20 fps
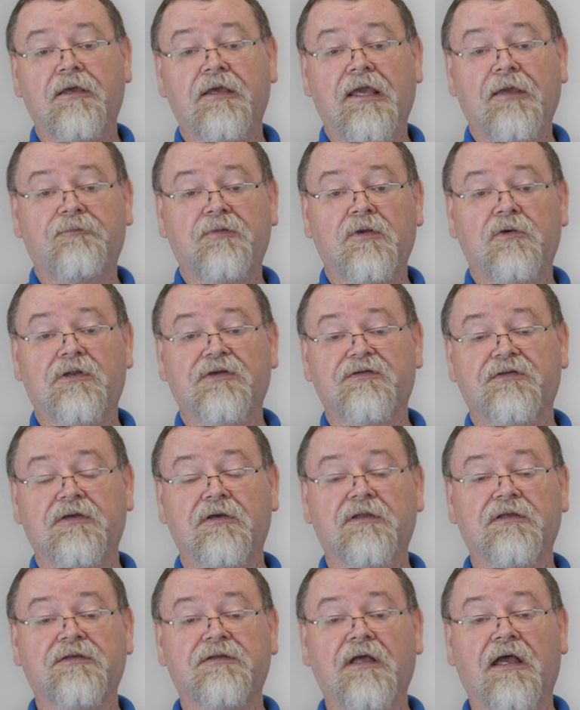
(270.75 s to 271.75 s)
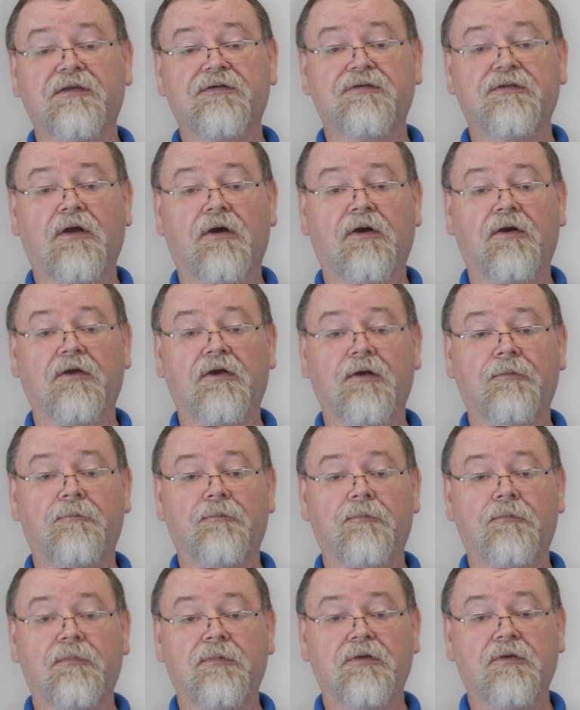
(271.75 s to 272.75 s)
If the unit still does not start
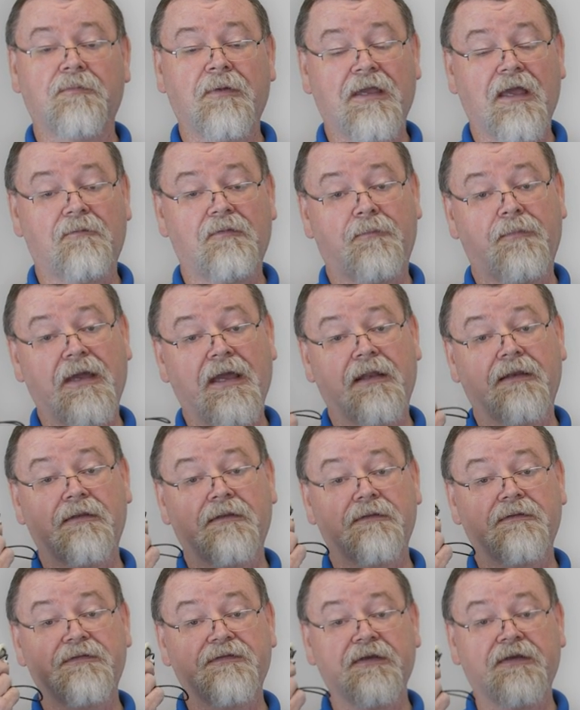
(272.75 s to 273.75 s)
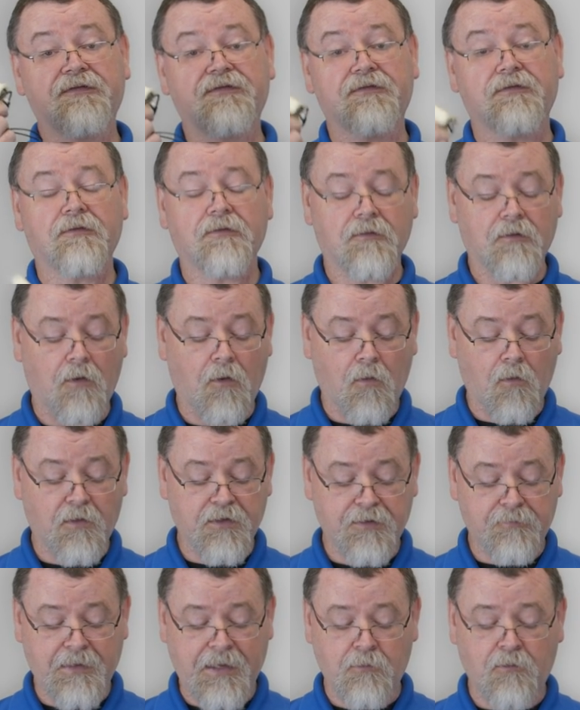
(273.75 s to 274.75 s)
up, you may have a bad sensor, or
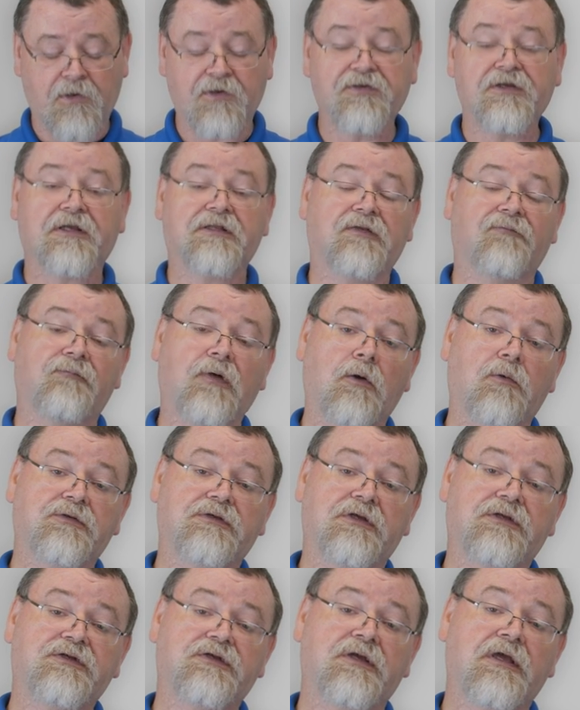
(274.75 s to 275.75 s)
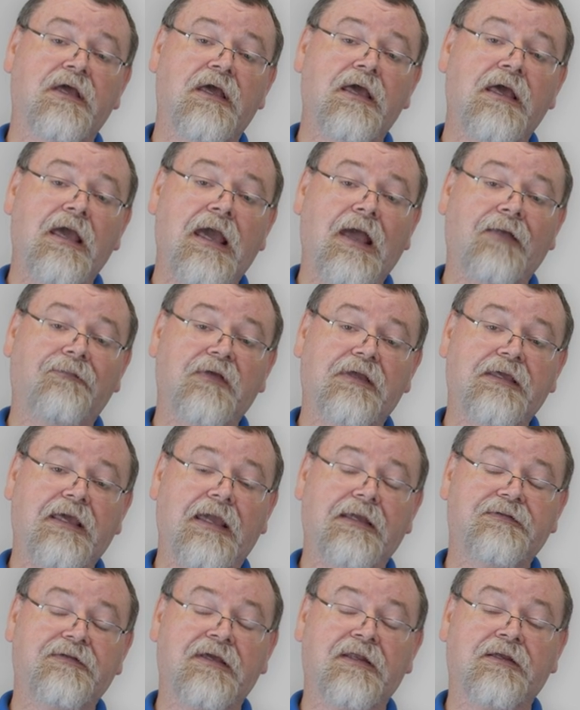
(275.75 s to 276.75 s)
you may want to check the voltage at the
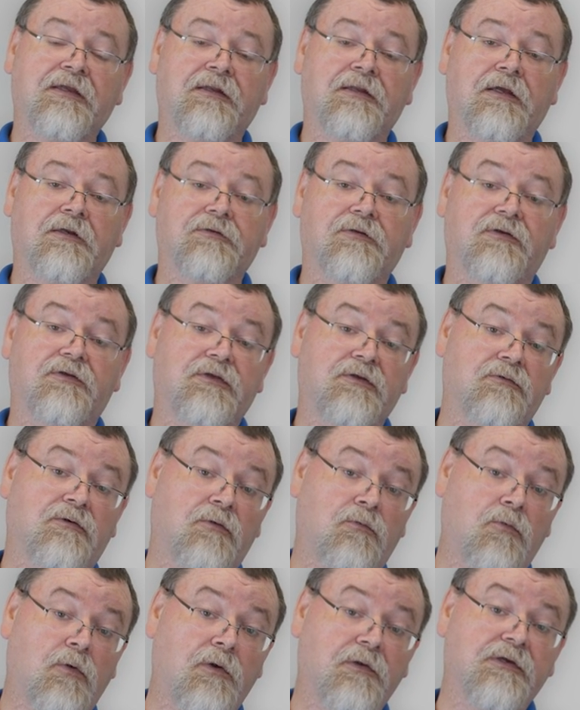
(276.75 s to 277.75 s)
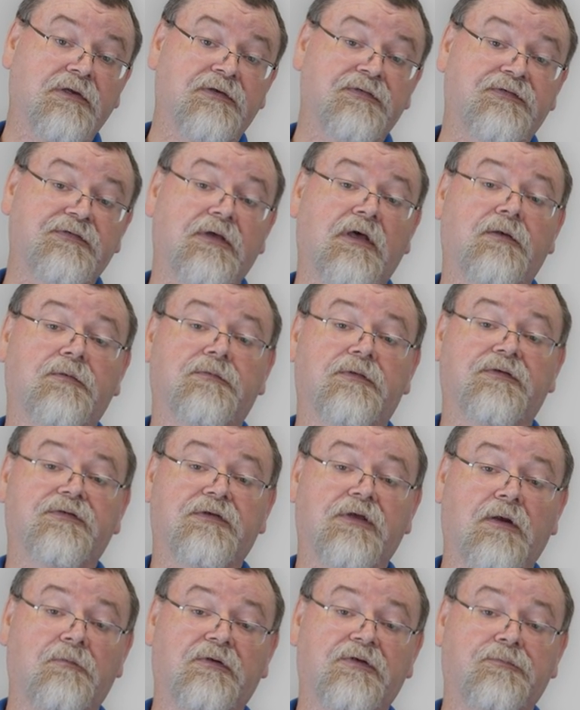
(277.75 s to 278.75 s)
K10 connector. You will want to consult the
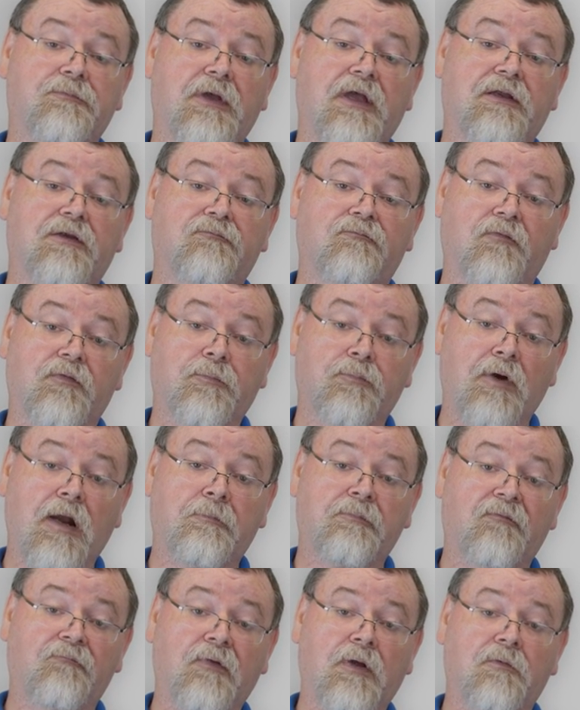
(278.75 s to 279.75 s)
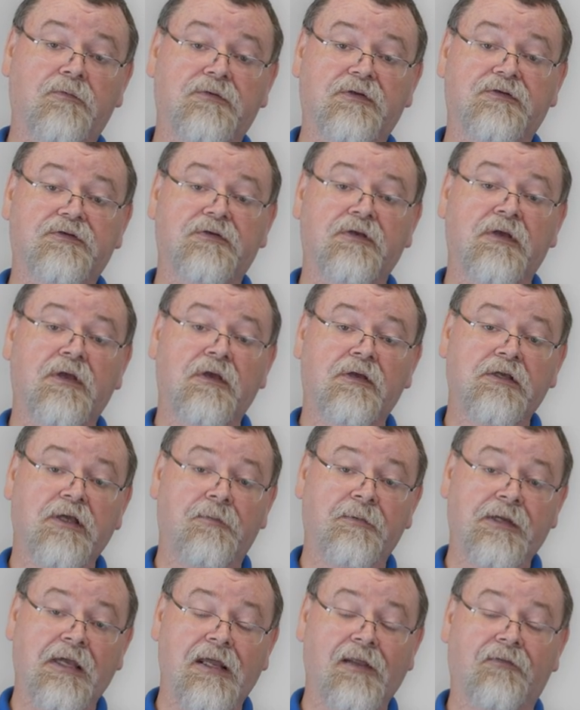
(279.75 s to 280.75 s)
service manual for the proper voltage
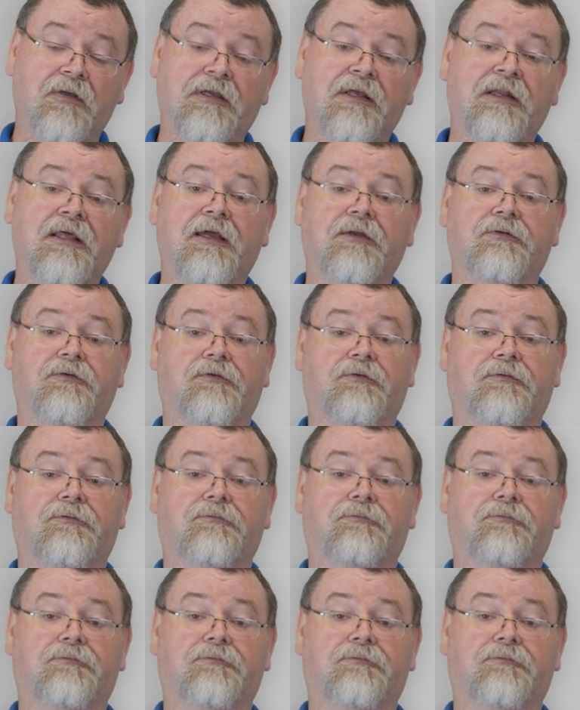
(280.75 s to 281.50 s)
coming out of the connector.